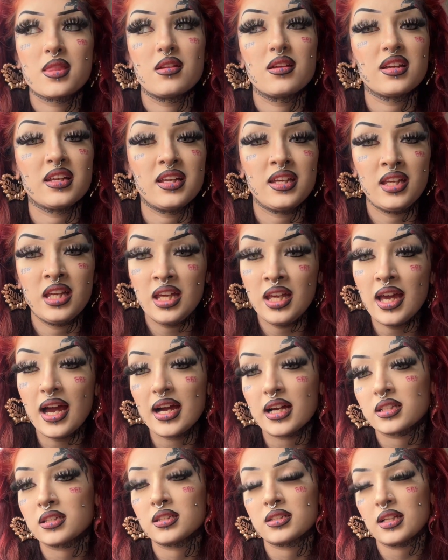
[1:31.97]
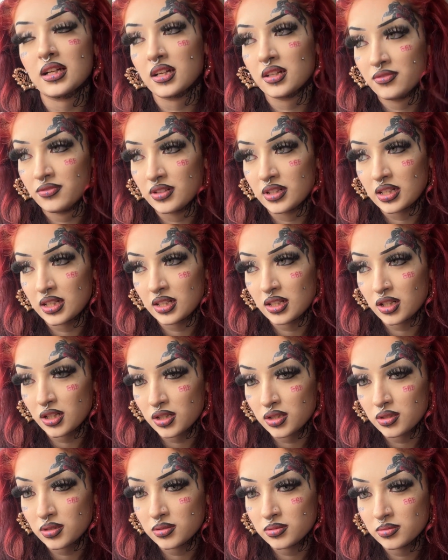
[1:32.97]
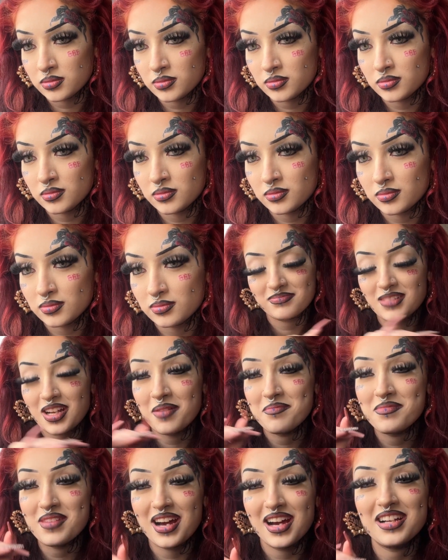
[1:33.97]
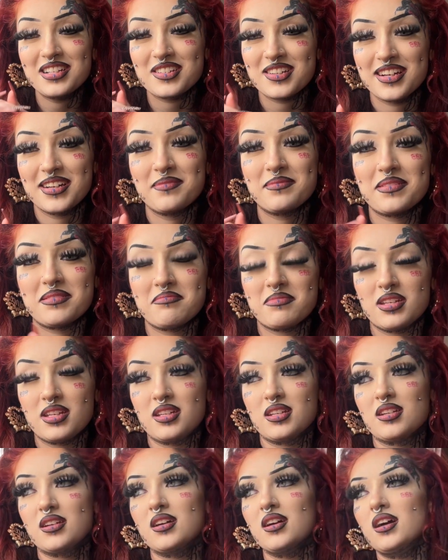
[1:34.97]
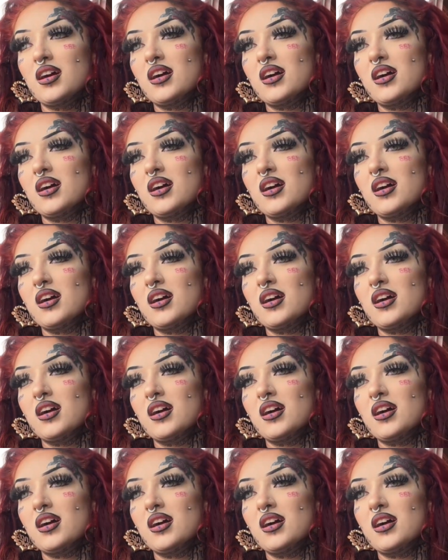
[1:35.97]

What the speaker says: he acted like a fucking girl. I'm not trying to be mean.